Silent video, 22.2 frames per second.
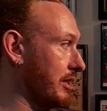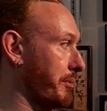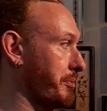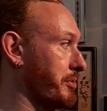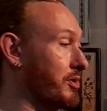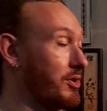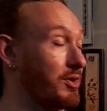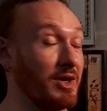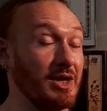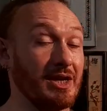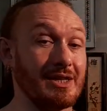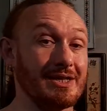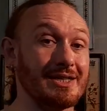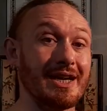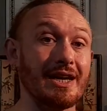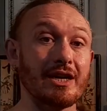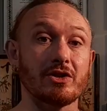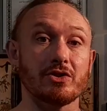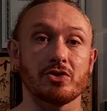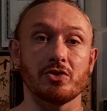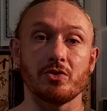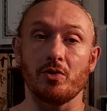opportunity,
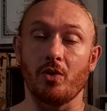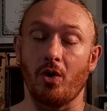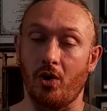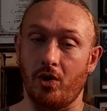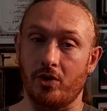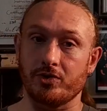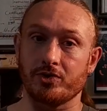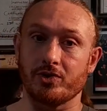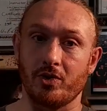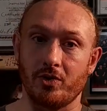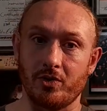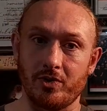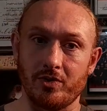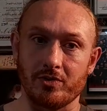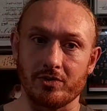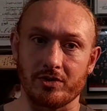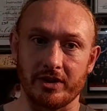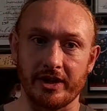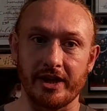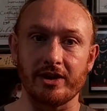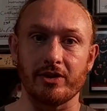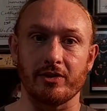intent to also
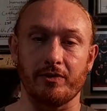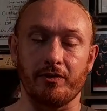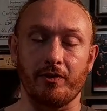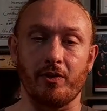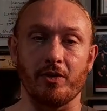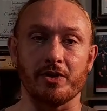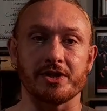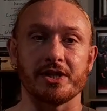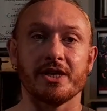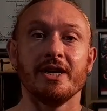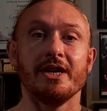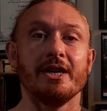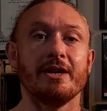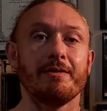use lethal force.